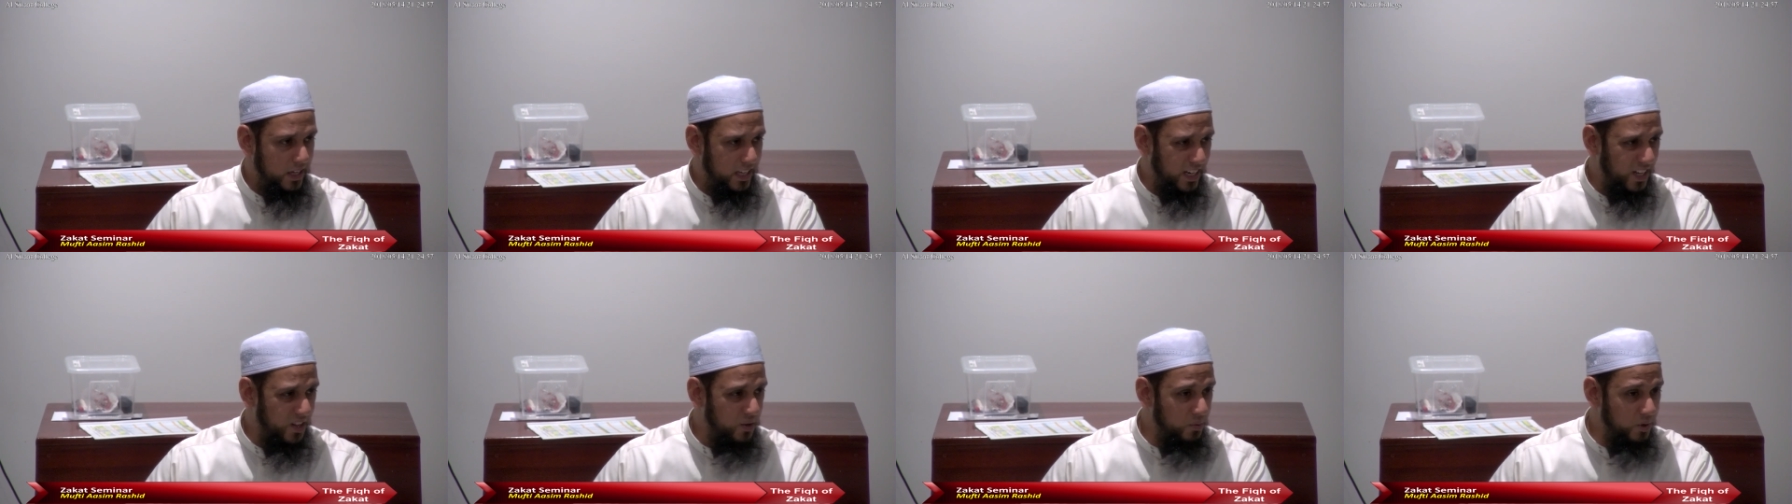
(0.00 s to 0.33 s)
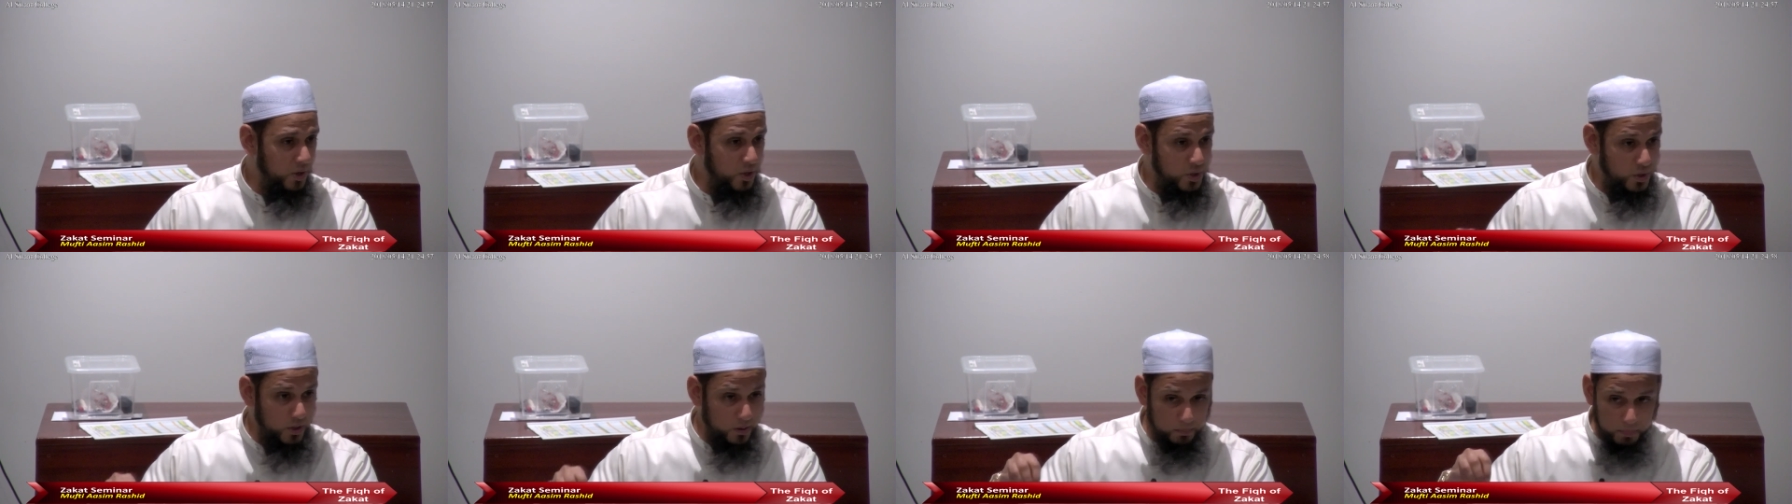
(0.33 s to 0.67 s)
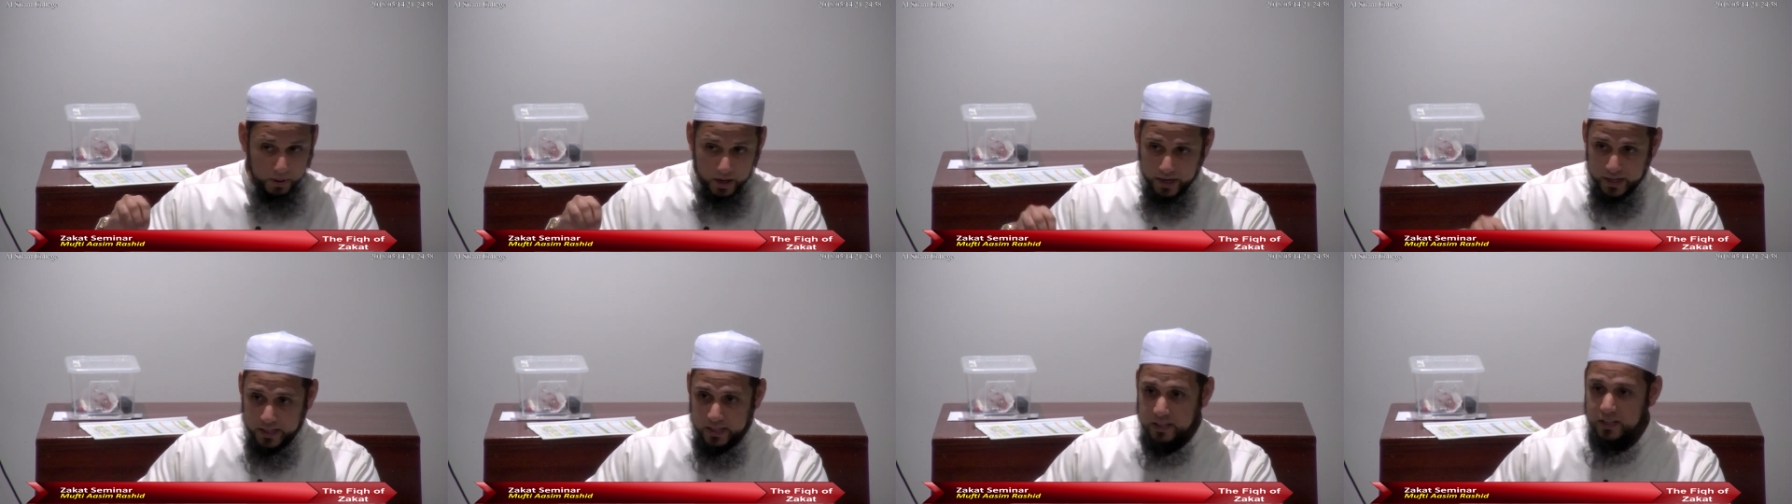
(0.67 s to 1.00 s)
In other words, you're
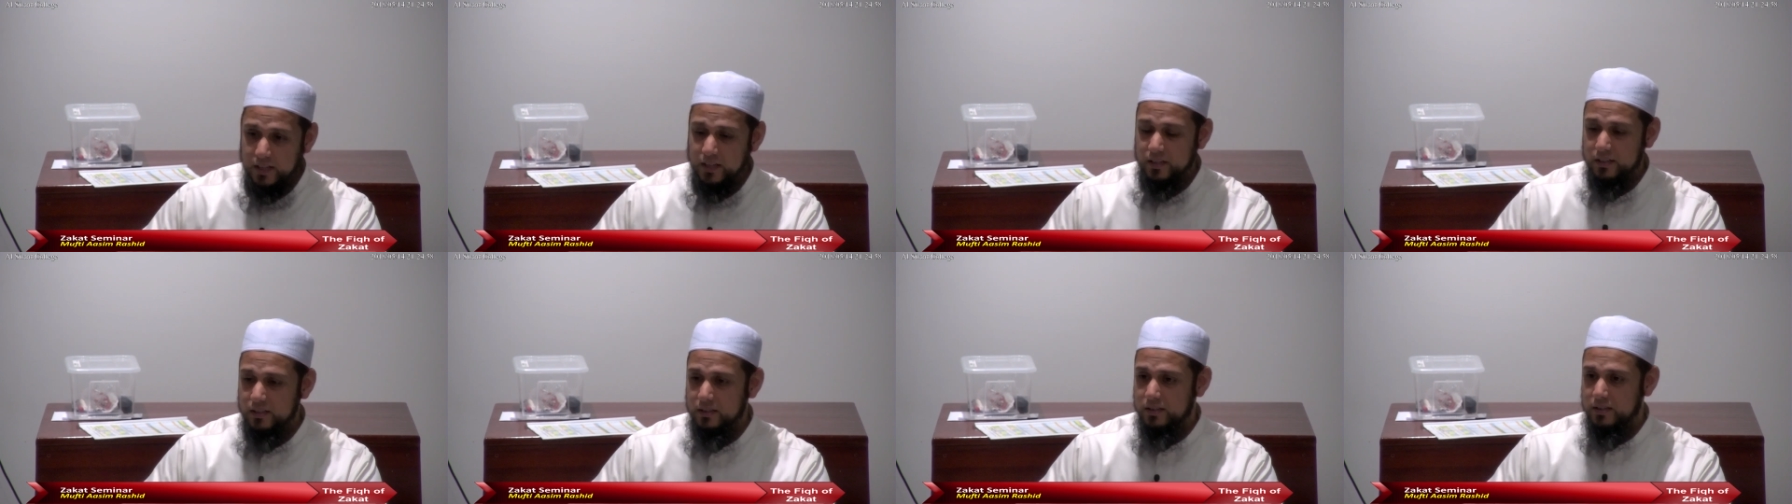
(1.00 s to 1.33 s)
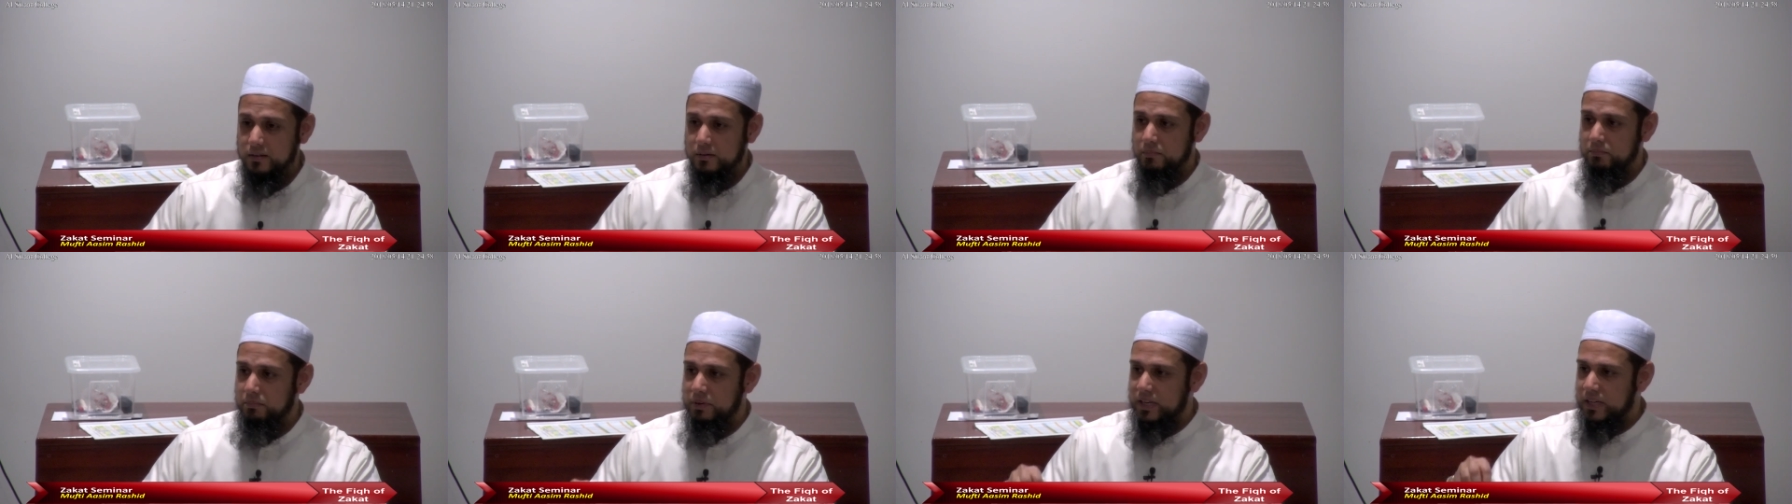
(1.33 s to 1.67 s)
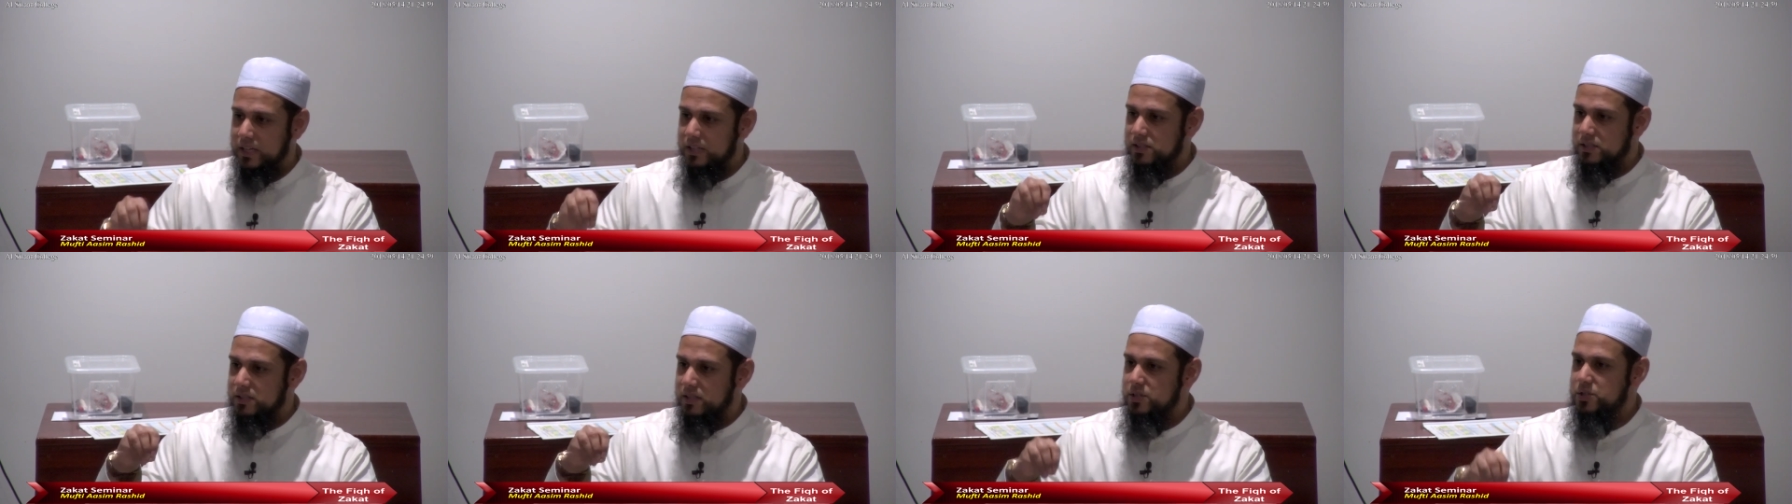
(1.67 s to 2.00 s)
buying it
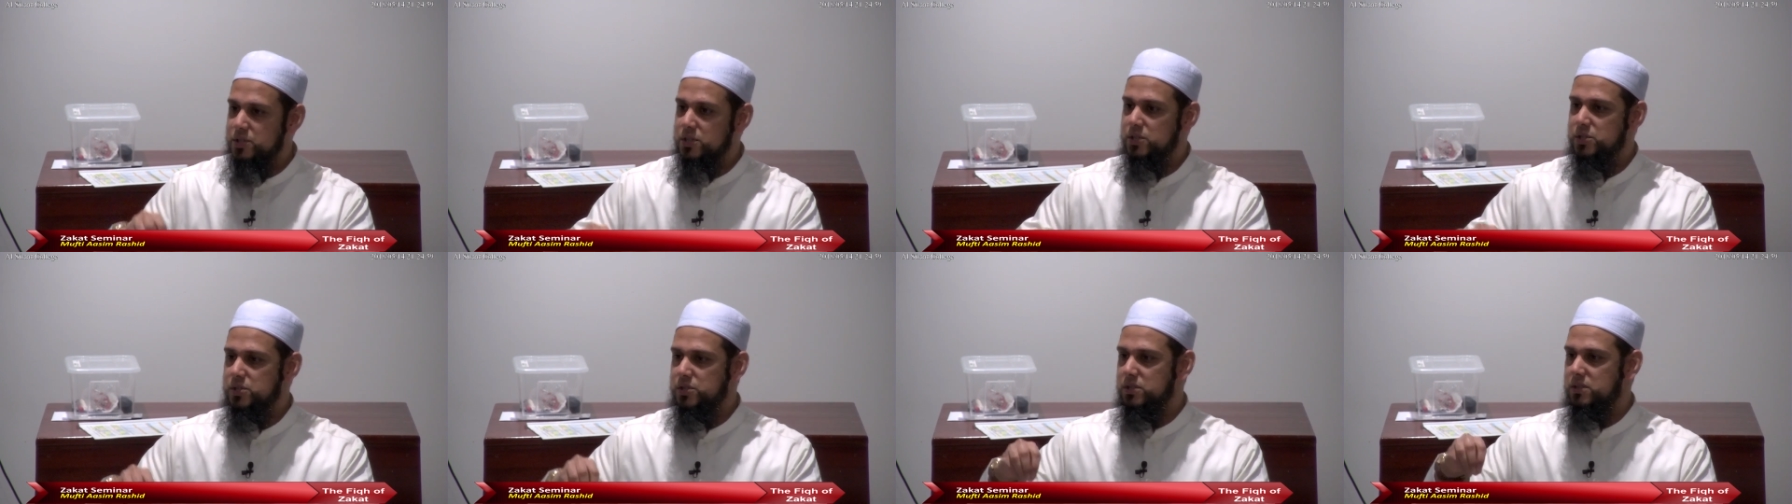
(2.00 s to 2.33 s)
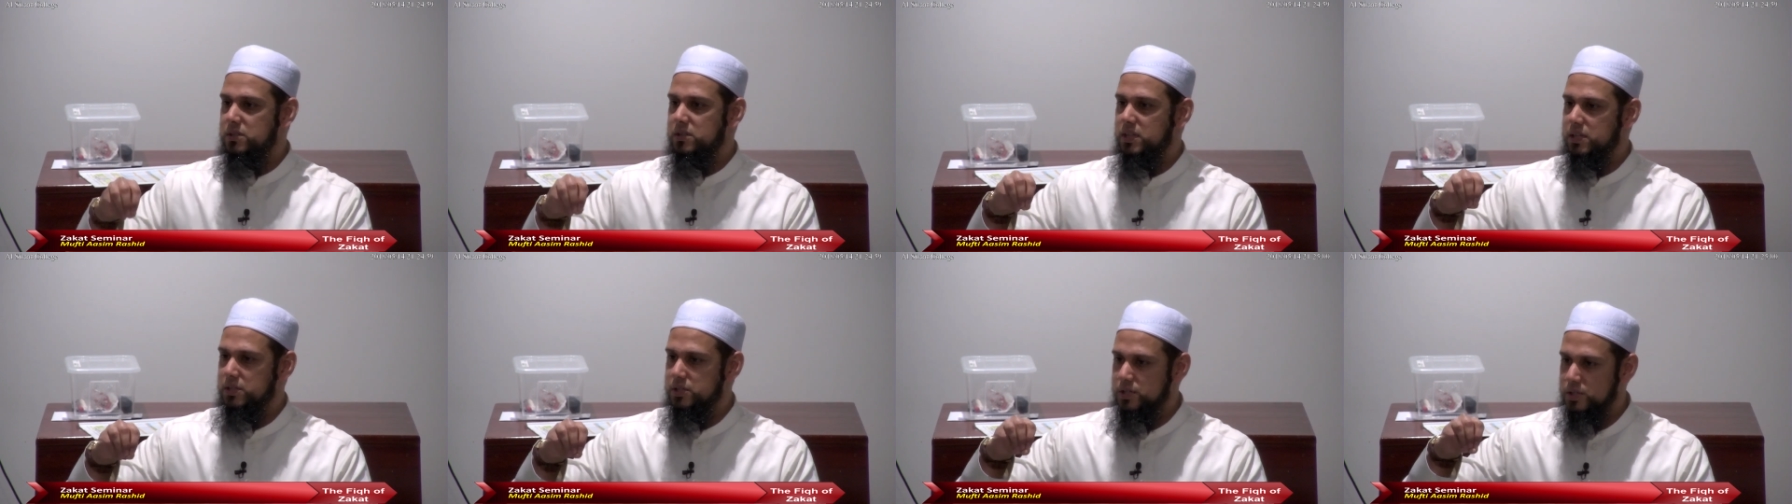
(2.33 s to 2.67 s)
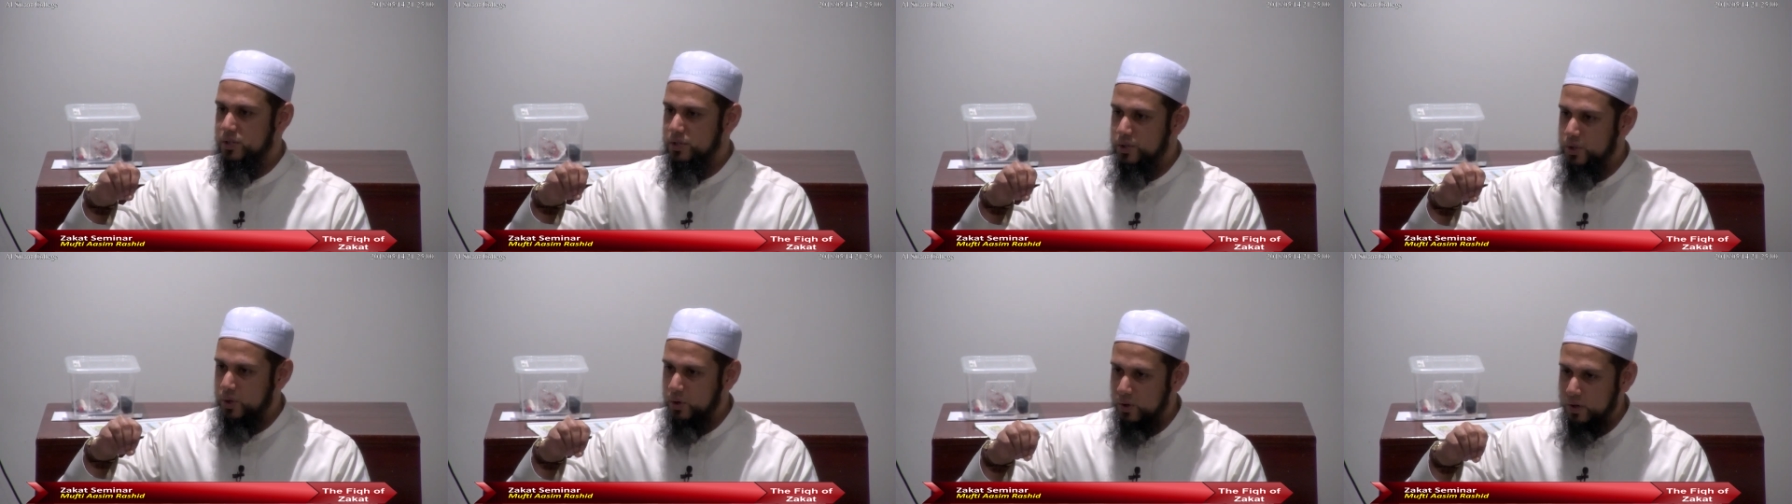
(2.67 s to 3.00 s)
because this
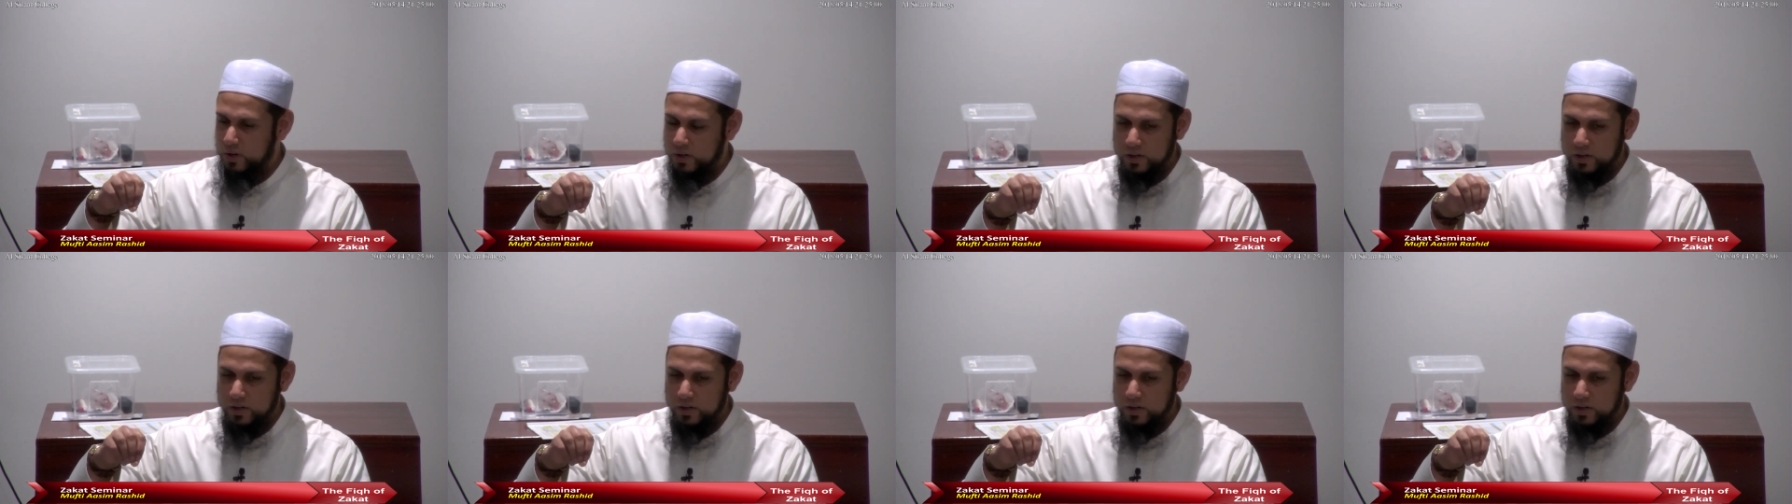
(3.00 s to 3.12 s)
is